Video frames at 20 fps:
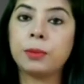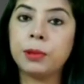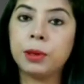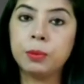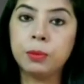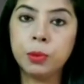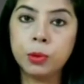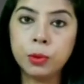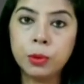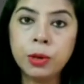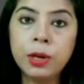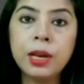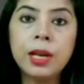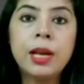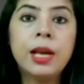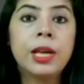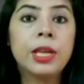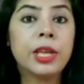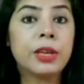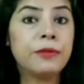from the board.
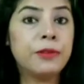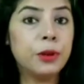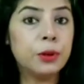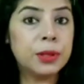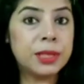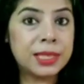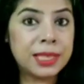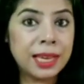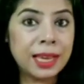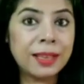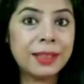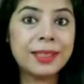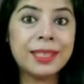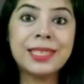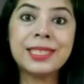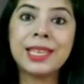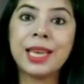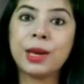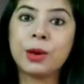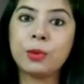If you see,
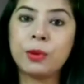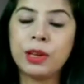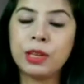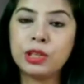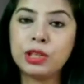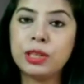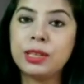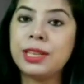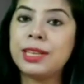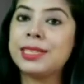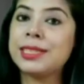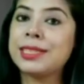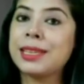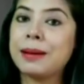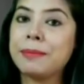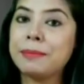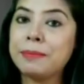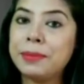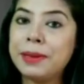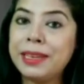this equation is
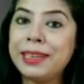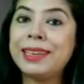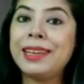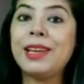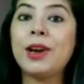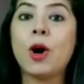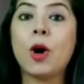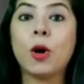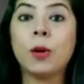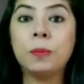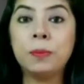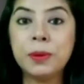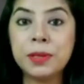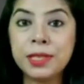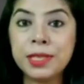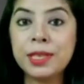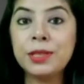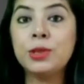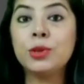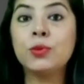completely
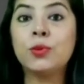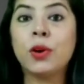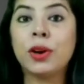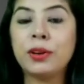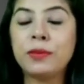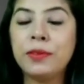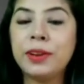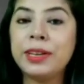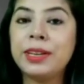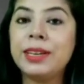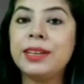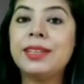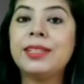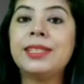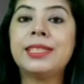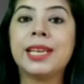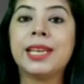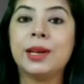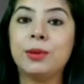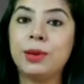opposite to what we did
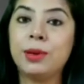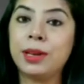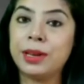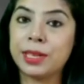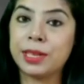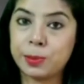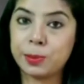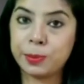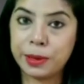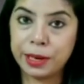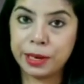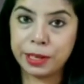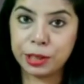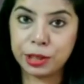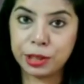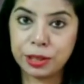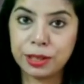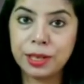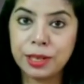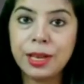in cellular
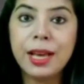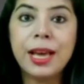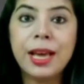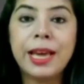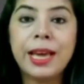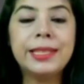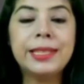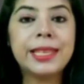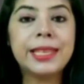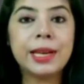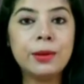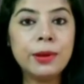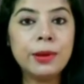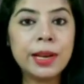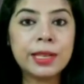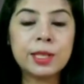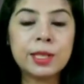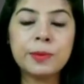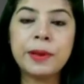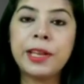respiration. In
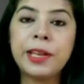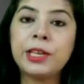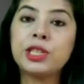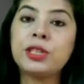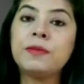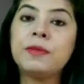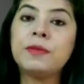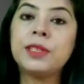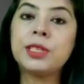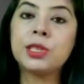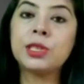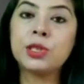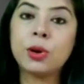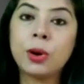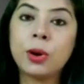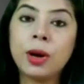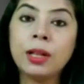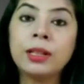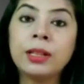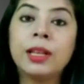cellular respiration, we
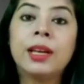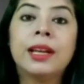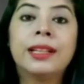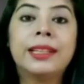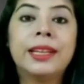saw